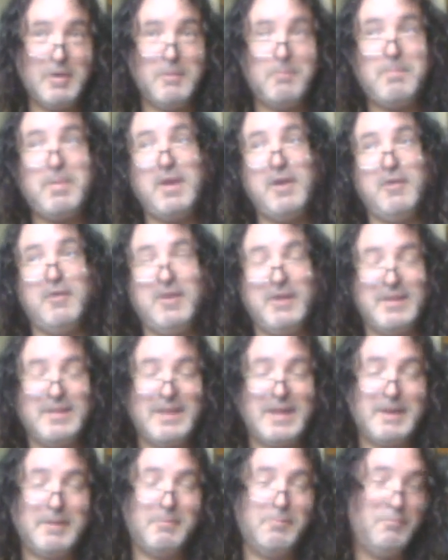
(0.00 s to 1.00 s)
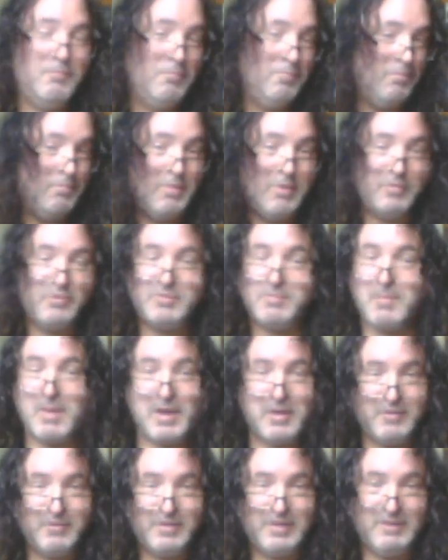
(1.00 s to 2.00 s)
you know, appearing like
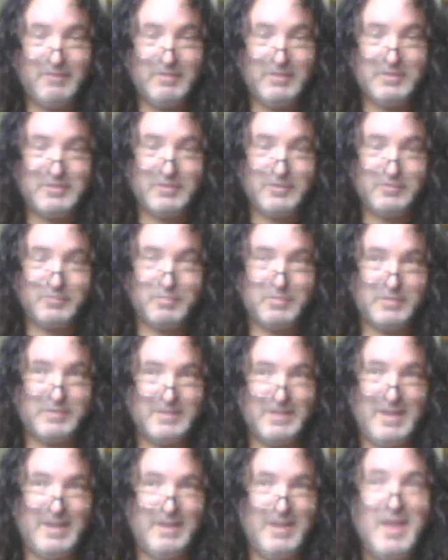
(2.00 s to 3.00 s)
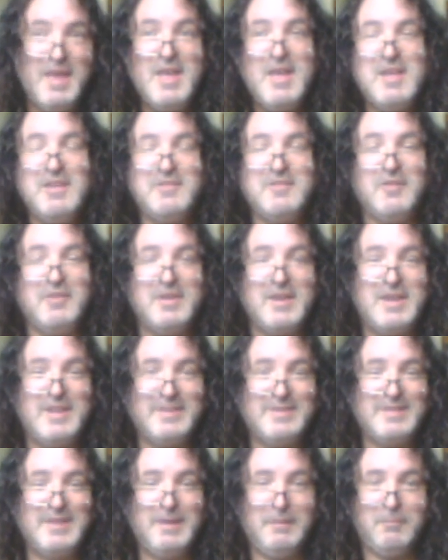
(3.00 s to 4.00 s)
most modern TV shows, wasn't it?
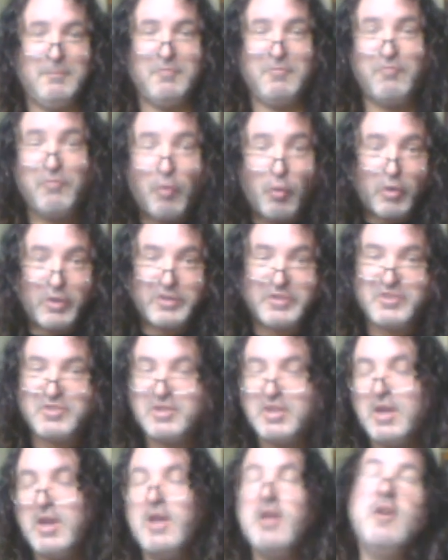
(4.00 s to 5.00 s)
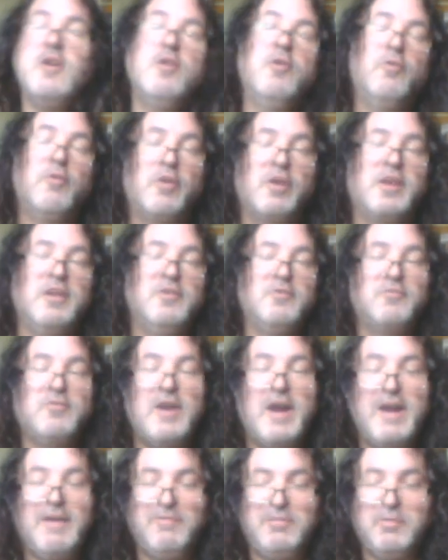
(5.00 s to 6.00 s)
So it didn't seem forced
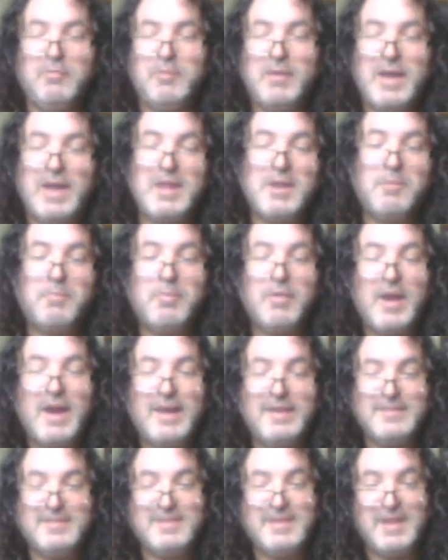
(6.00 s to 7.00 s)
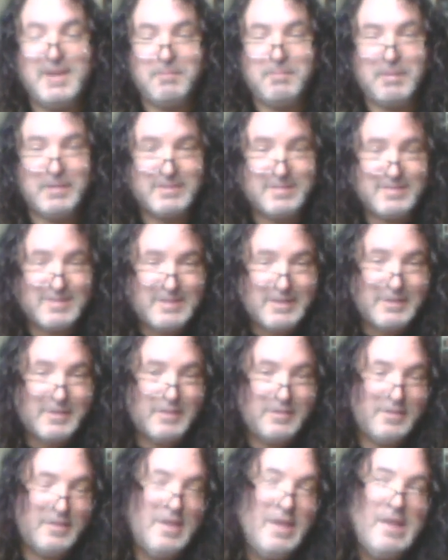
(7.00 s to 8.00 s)
or contrived the way Enterprise did, but
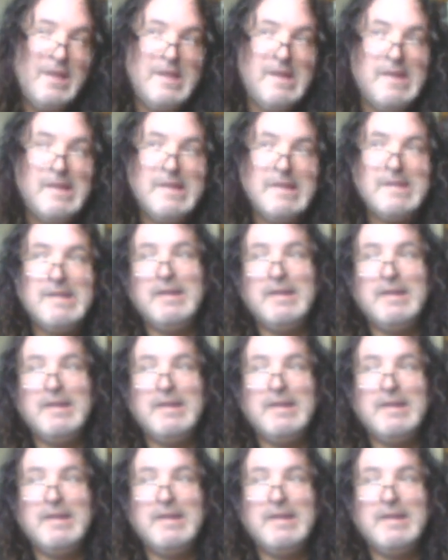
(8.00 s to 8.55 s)
still,